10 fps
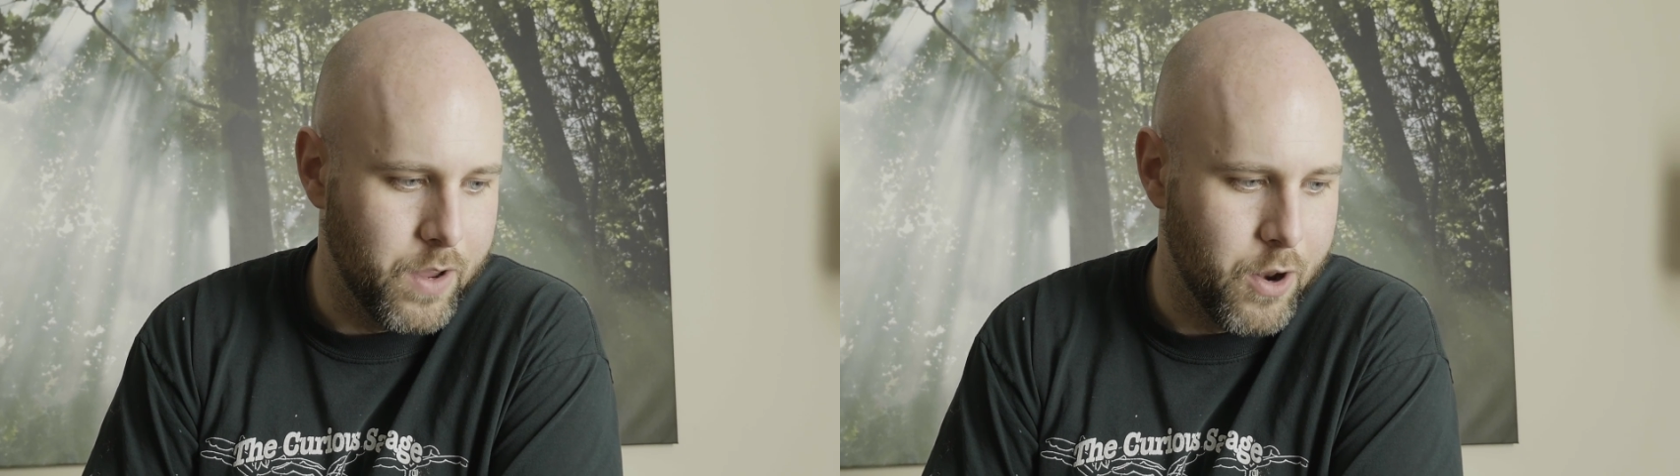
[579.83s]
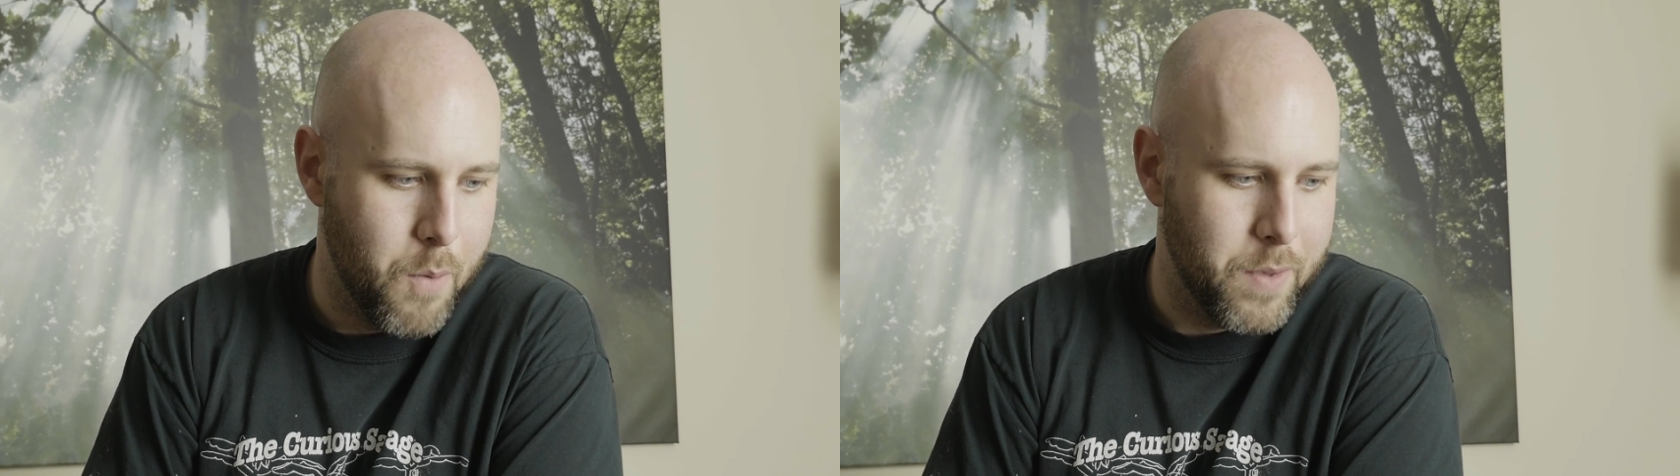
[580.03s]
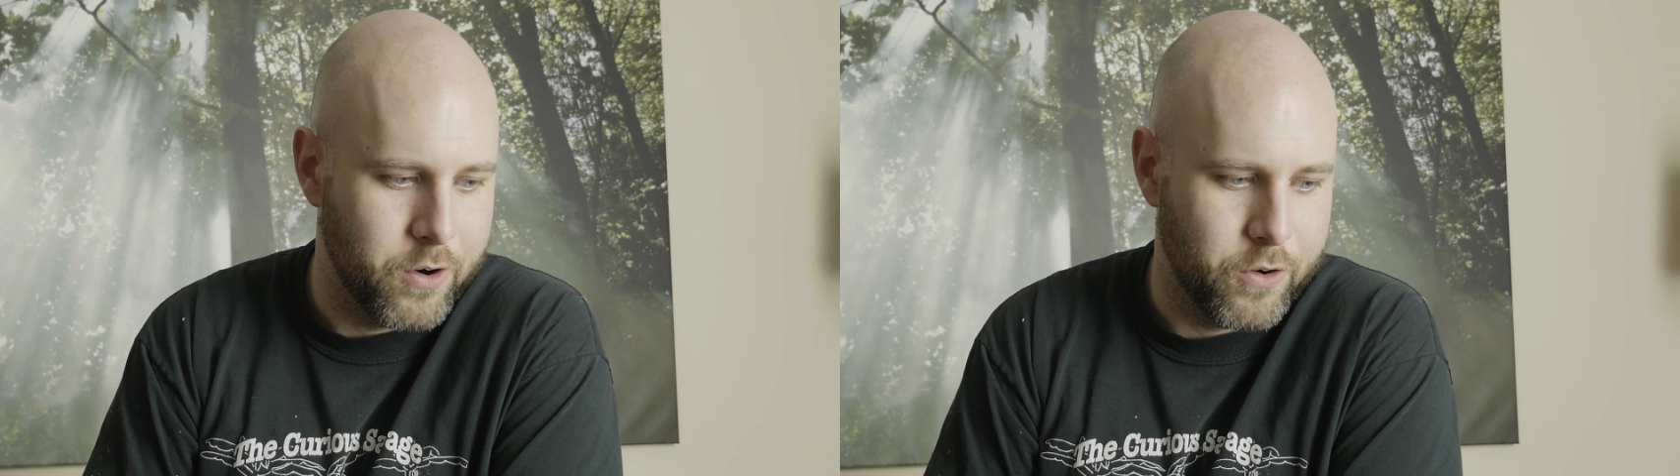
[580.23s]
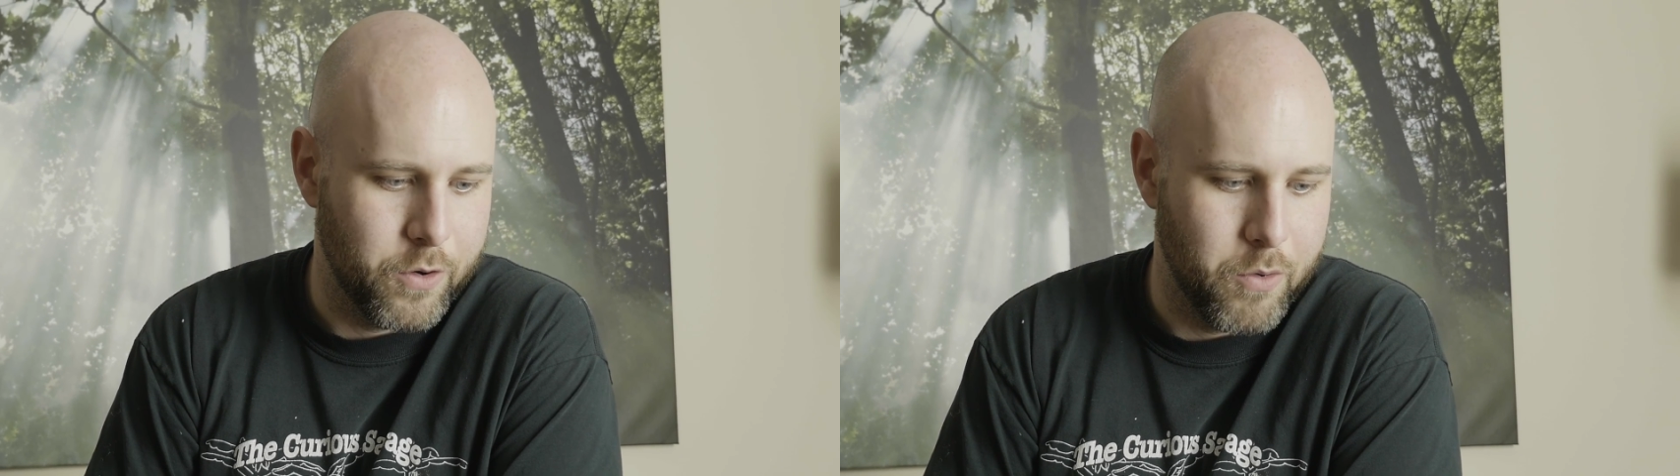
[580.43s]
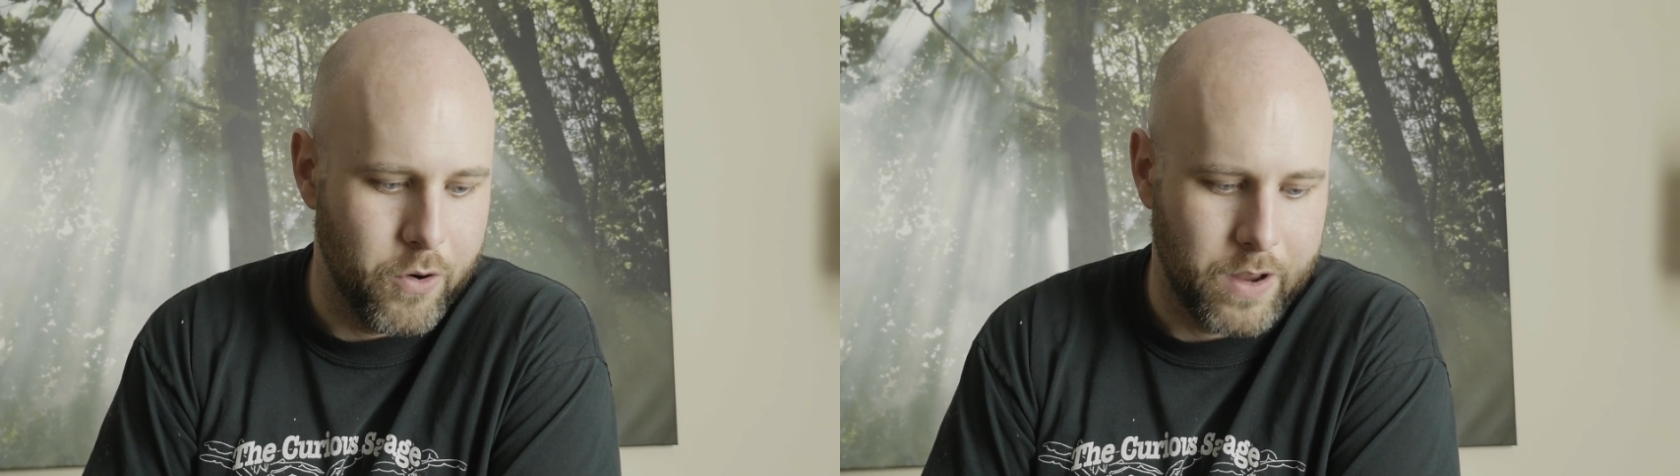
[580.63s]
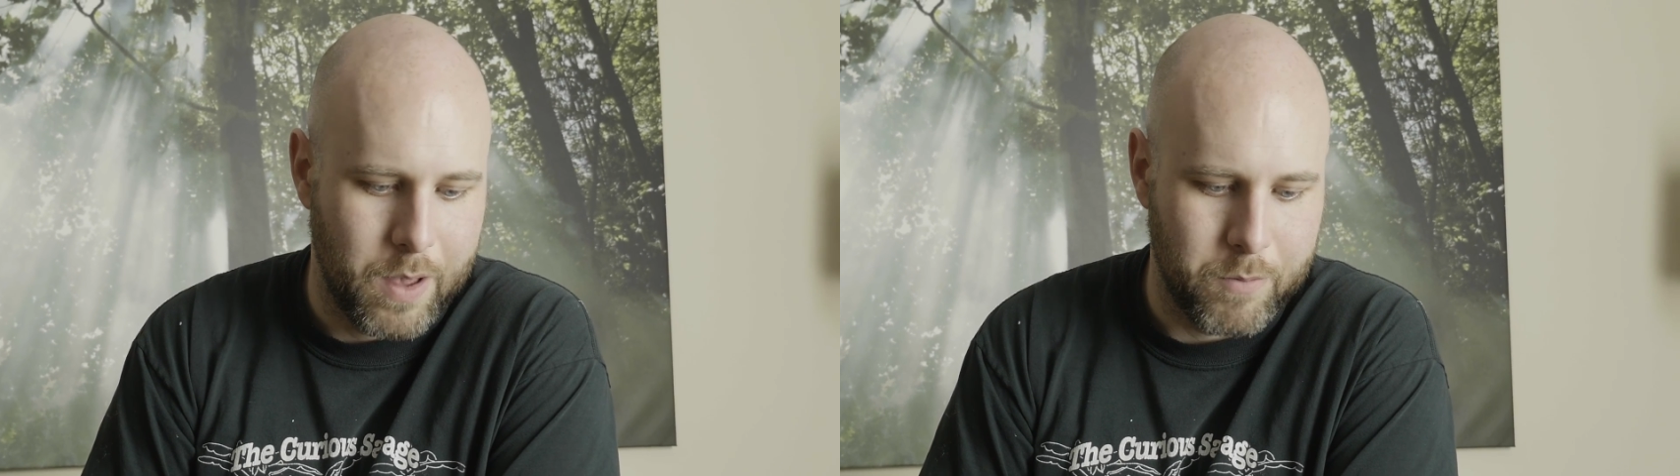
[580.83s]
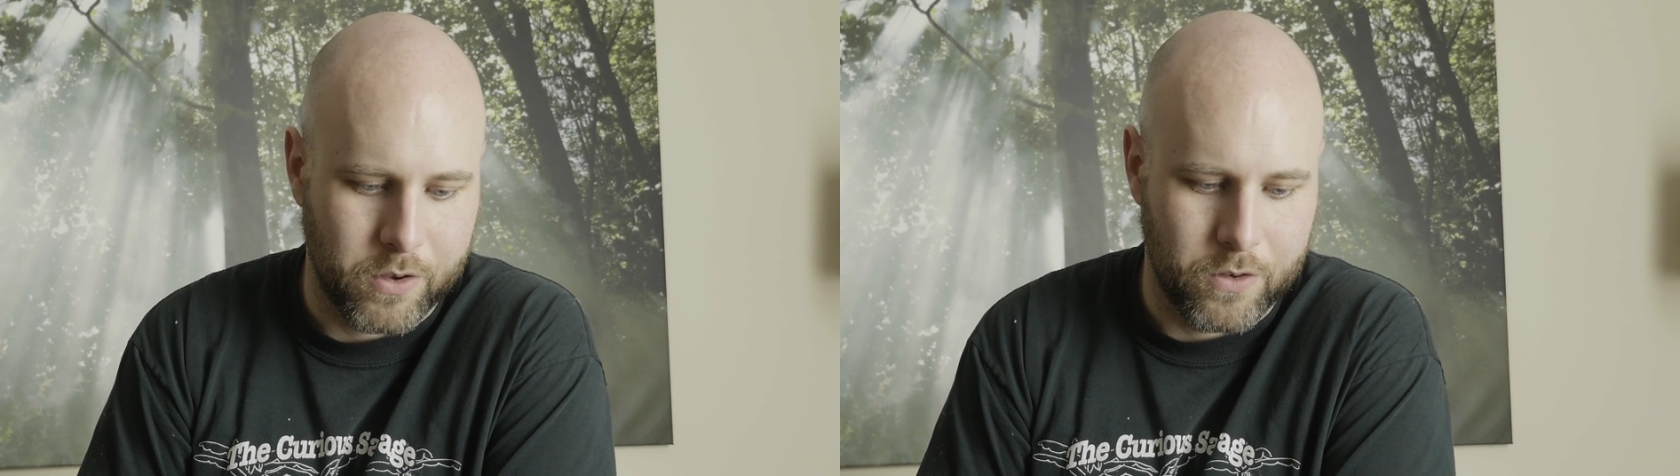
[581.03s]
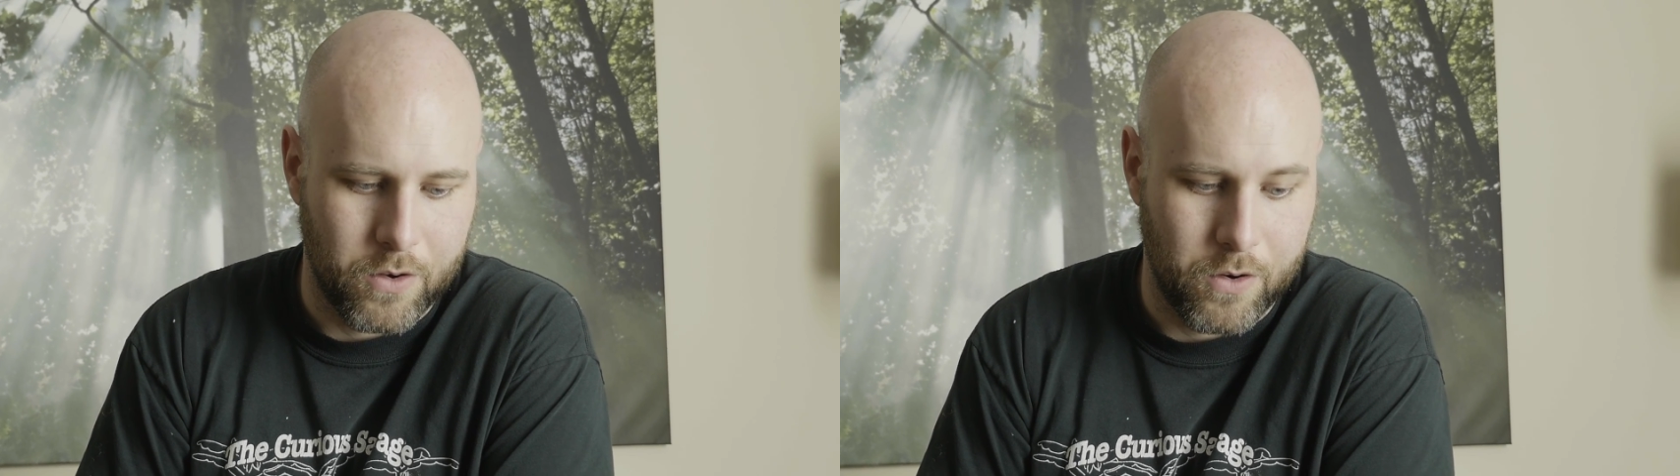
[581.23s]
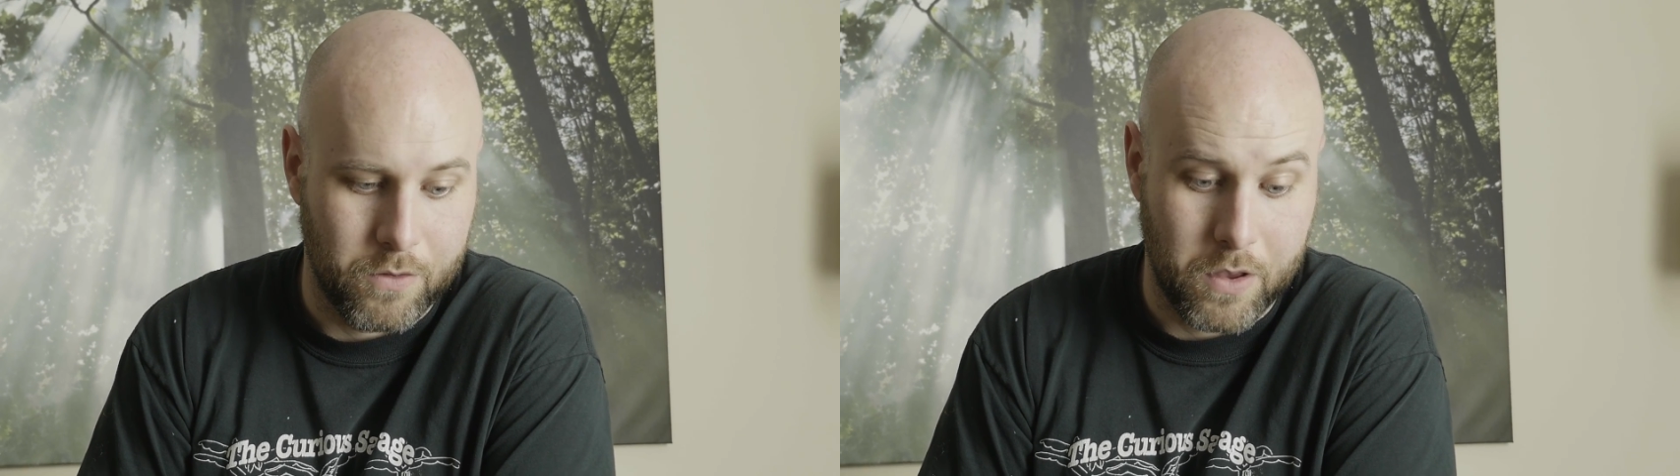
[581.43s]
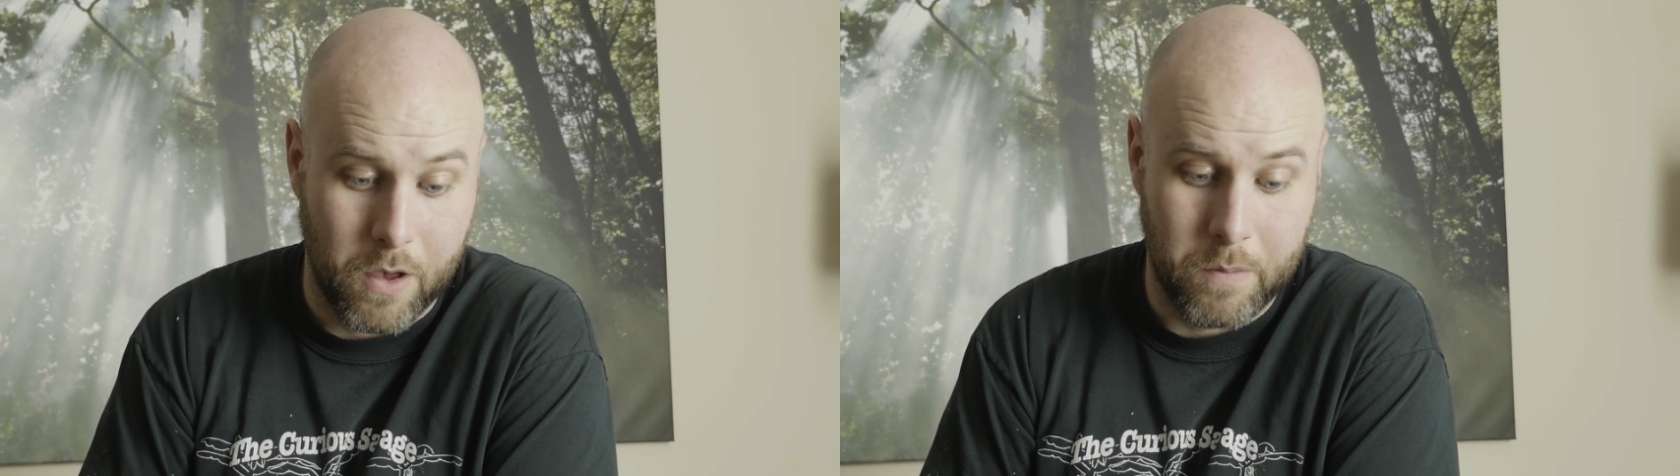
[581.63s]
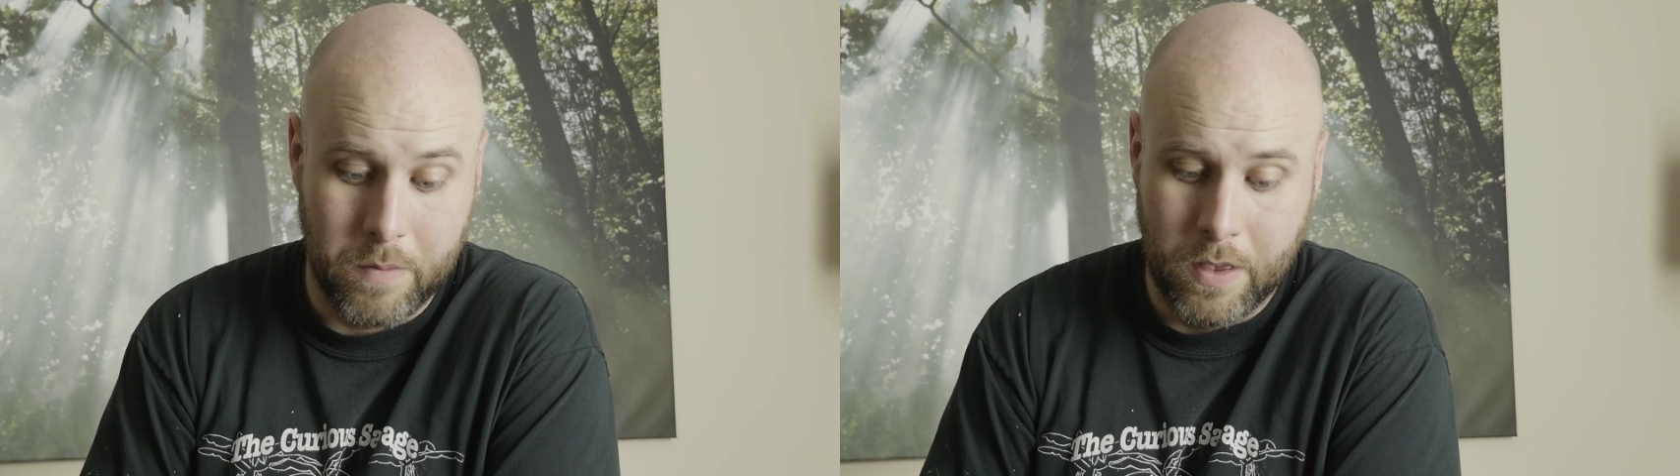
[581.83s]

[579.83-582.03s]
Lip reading: you know, a miniature board game is concerned. So